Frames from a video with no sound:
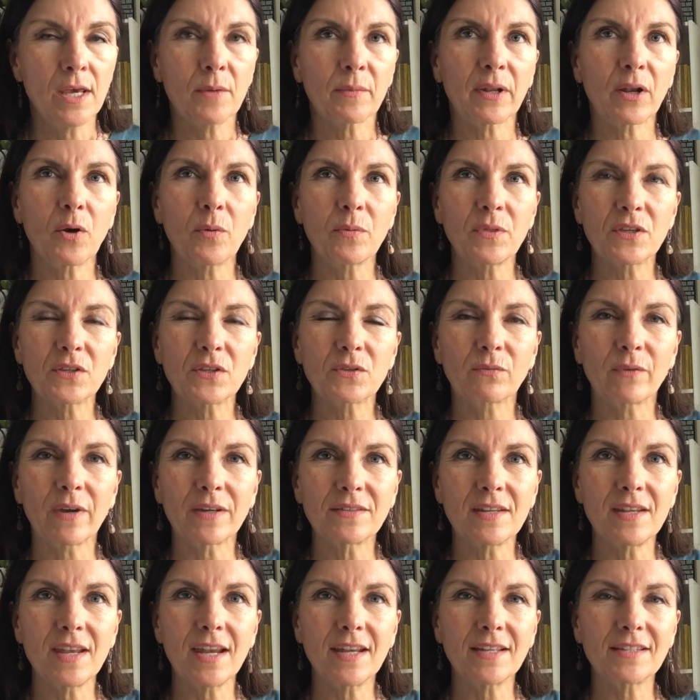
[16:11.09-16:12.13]
But I hope this
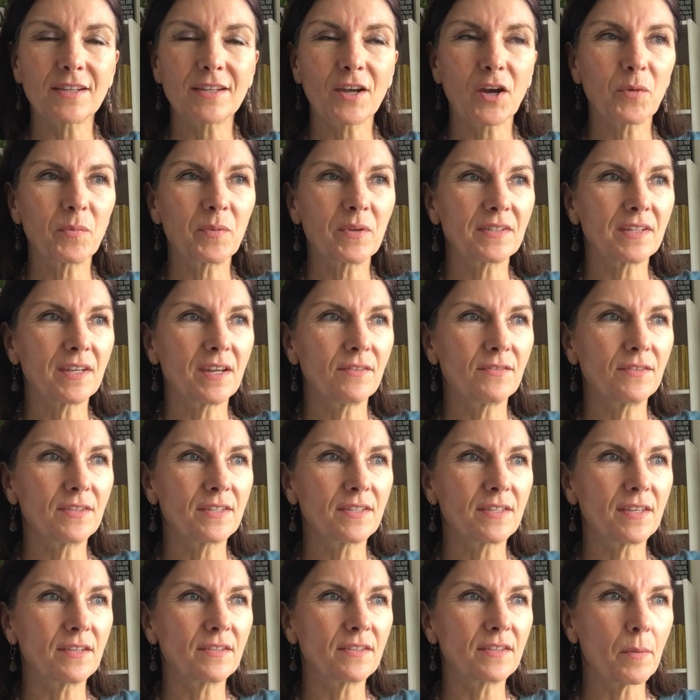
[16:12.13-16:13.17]
resonates. I hope this
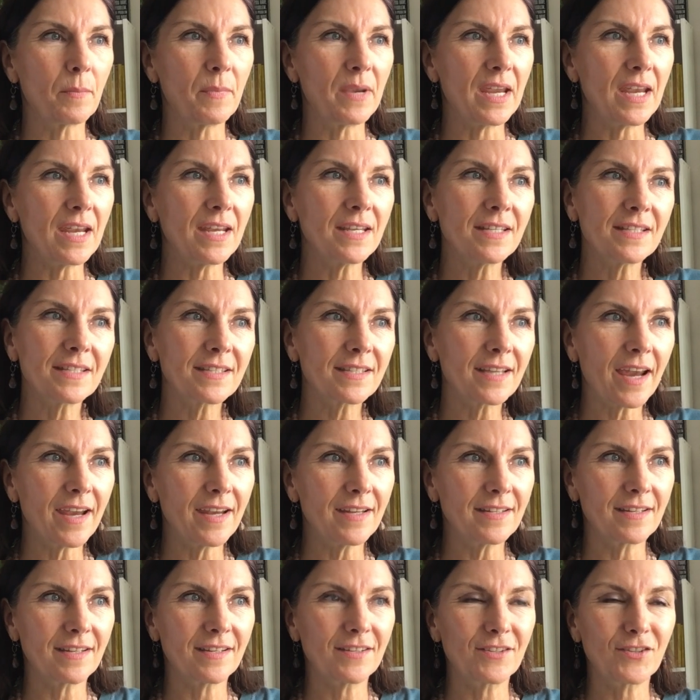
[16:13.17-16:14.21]
gives some
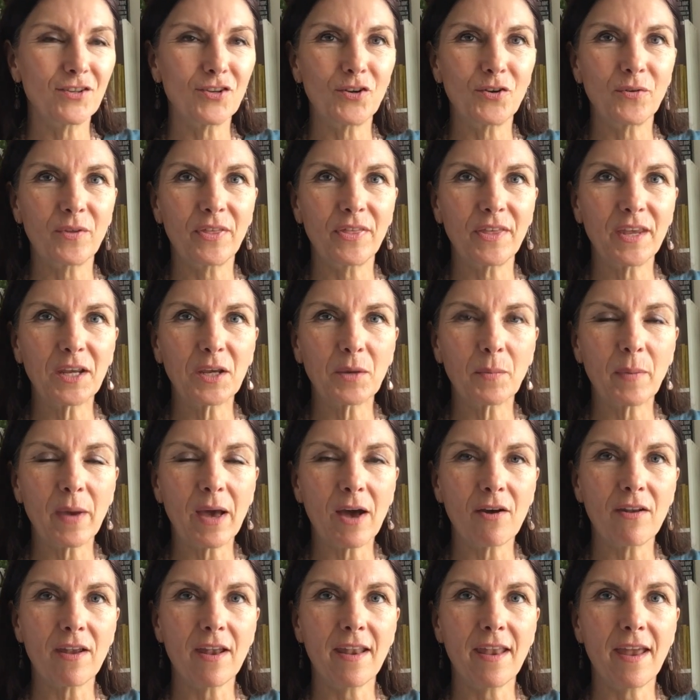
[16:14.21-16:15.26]
insight to think
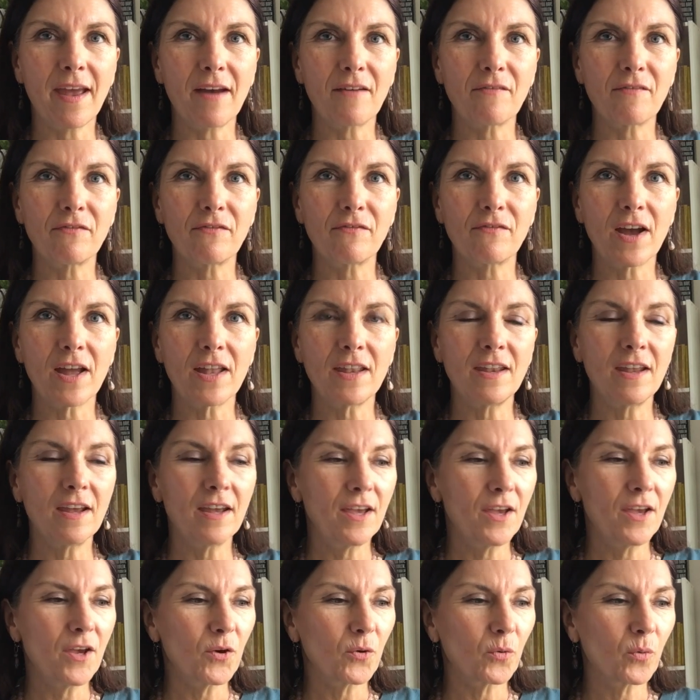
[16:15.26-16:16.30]
about and have fun
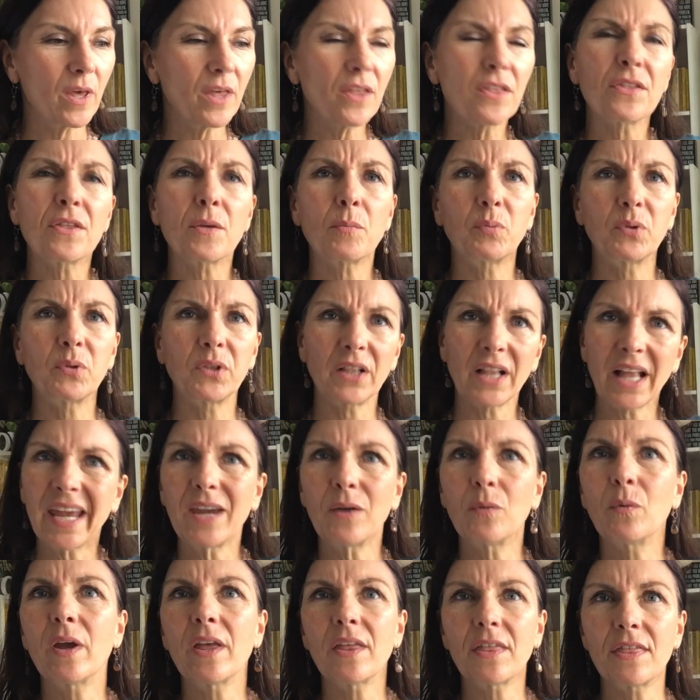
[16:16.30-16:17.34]
with,
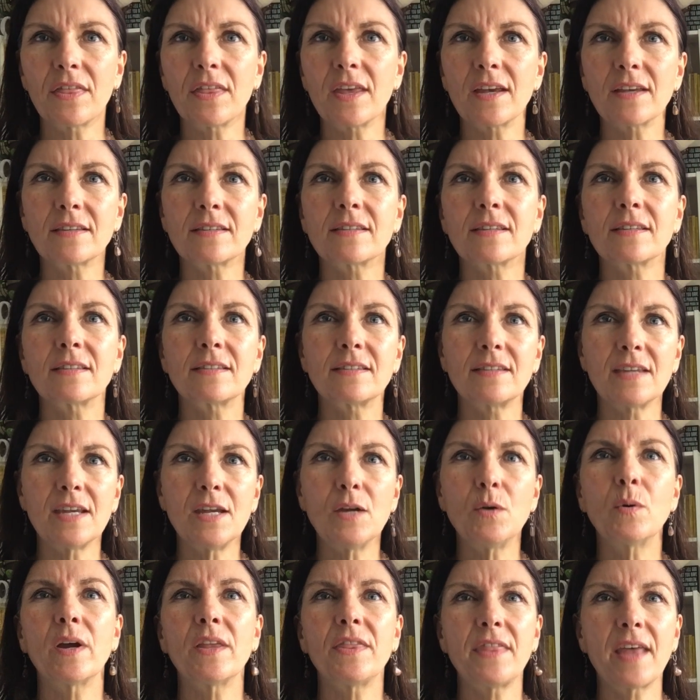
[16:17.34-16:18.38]
play with this,
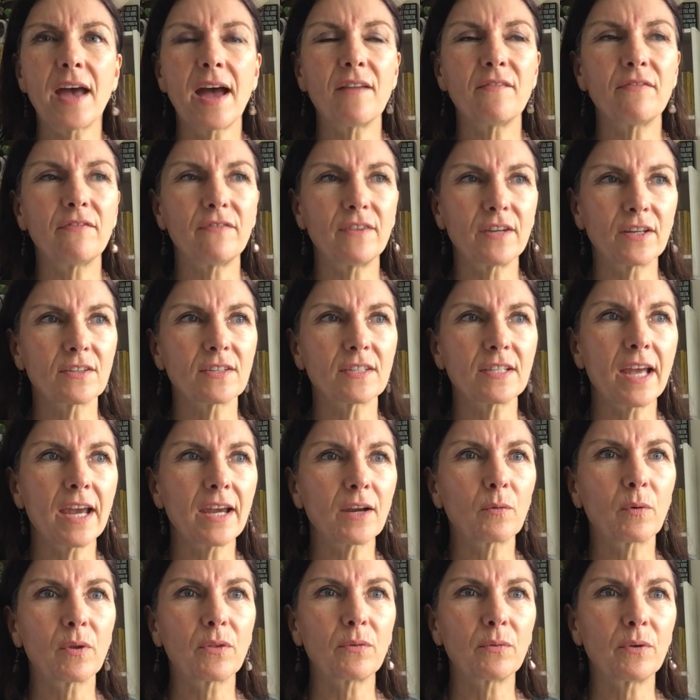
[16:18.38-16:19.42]
see what that feels
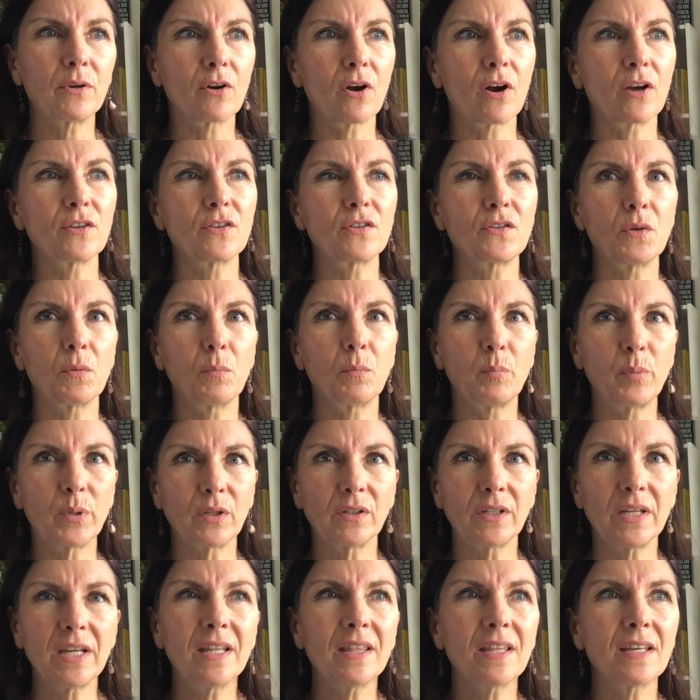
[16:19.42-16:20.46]
like with regards to
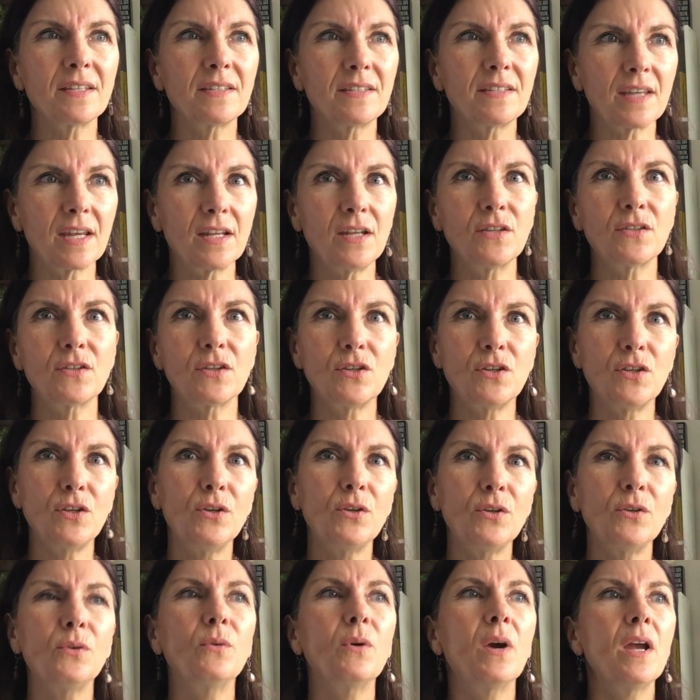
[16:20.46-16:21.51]
building this in as a
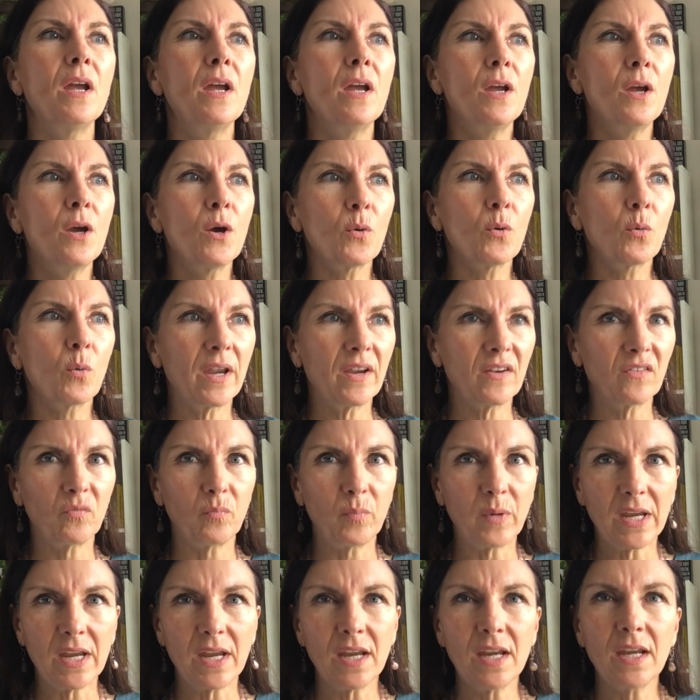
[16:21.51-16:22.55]
new way of
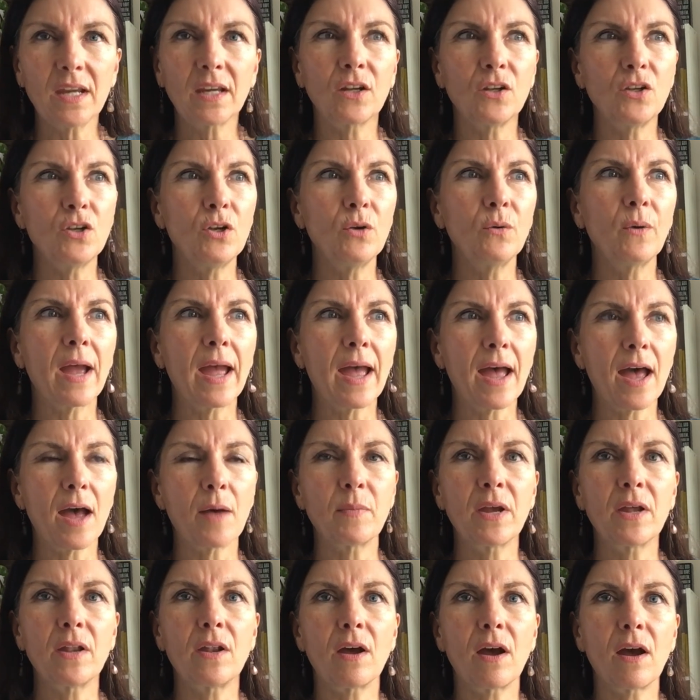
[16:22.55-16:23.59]
being, a new
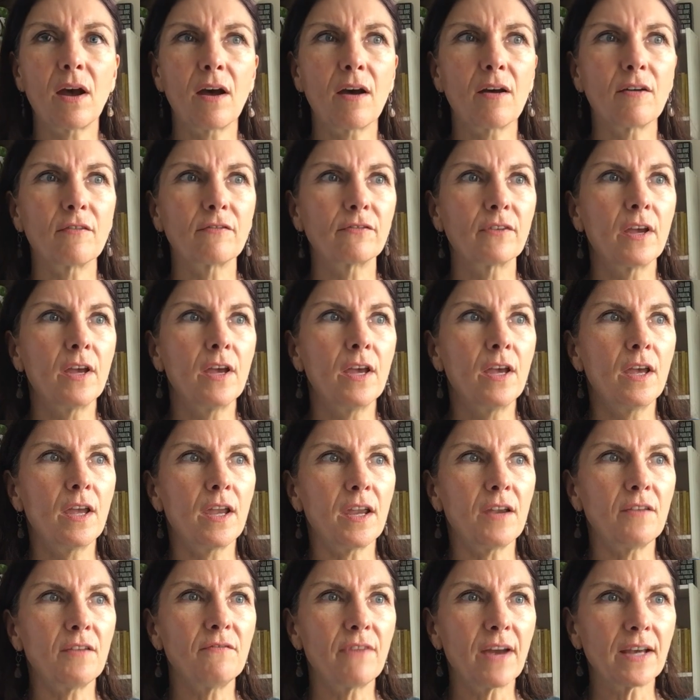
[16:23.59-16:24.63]
habit of
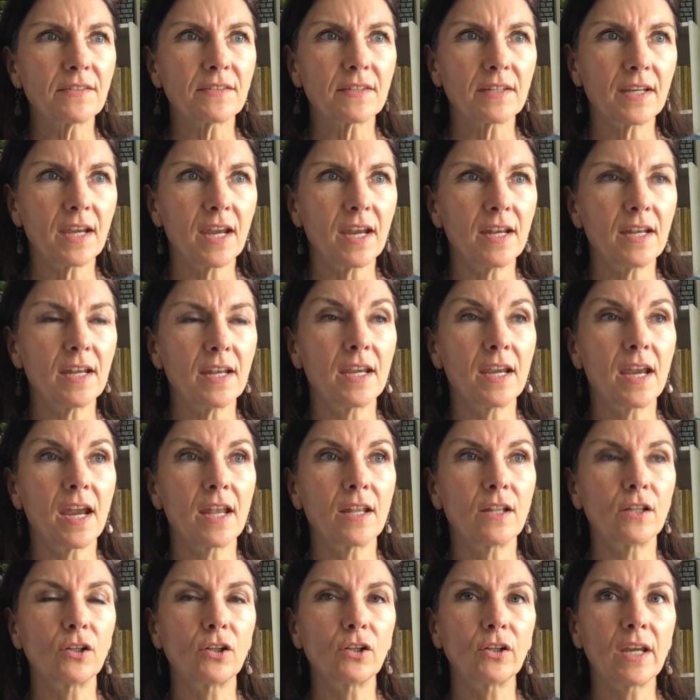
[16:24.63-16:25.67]
investigating
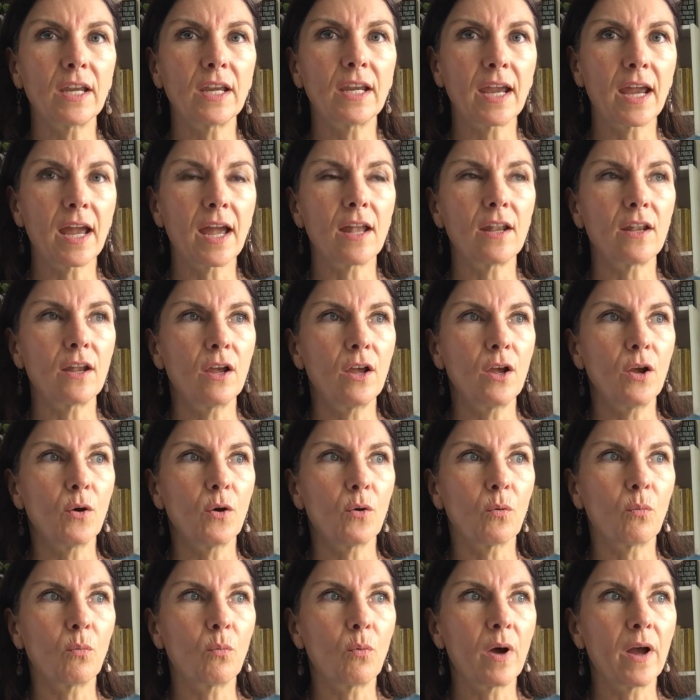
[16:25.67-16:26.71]
and looking at
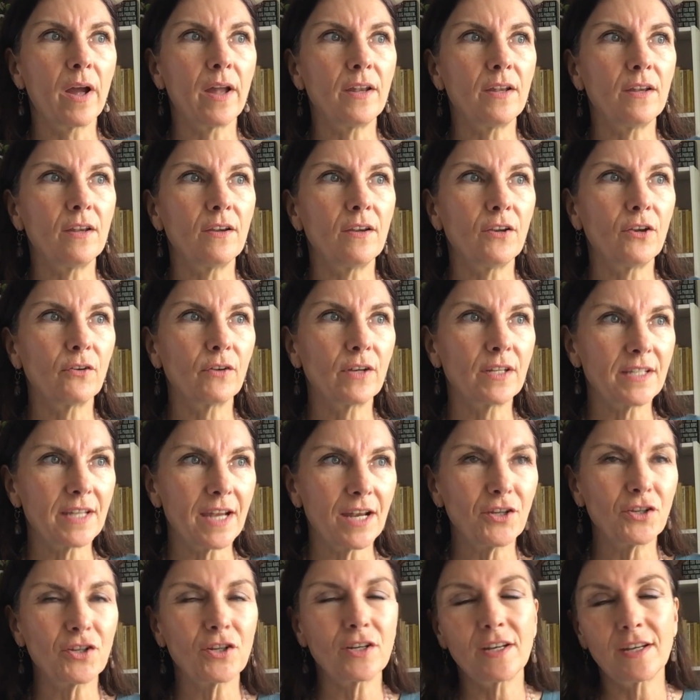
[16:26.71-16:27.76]
what your
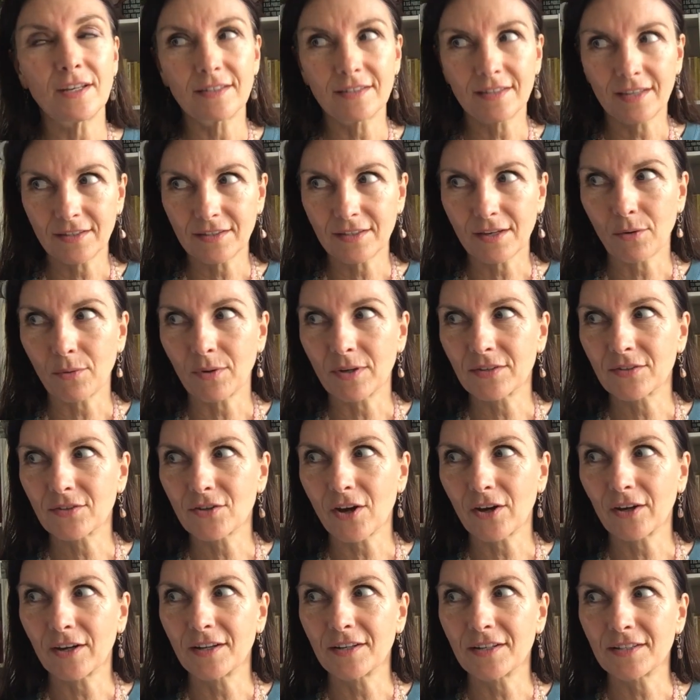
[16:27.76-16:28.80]
intention is. As I was
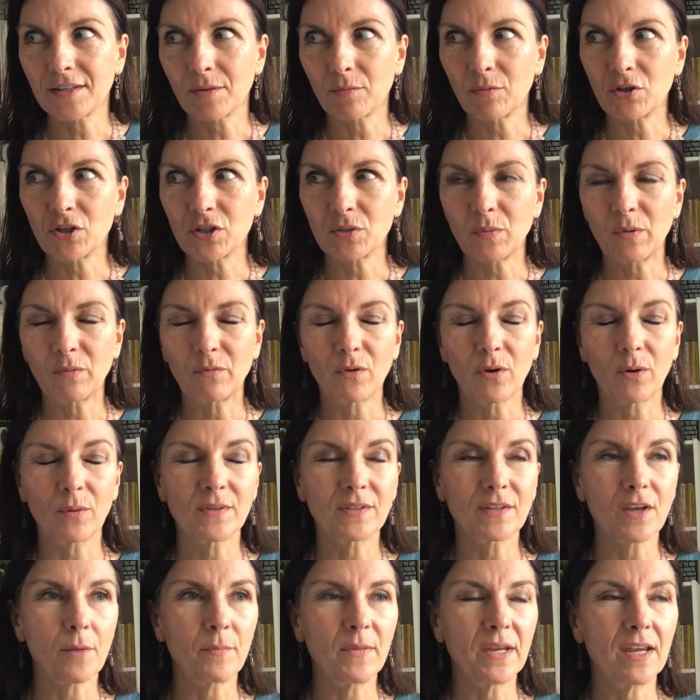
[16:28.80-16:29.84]
talking to someone just before I
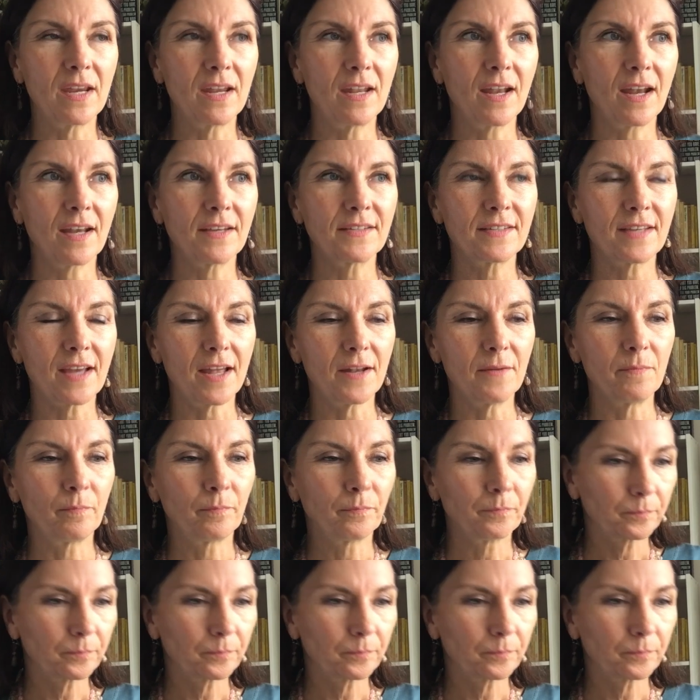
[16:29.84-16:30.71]
was coming in, I said,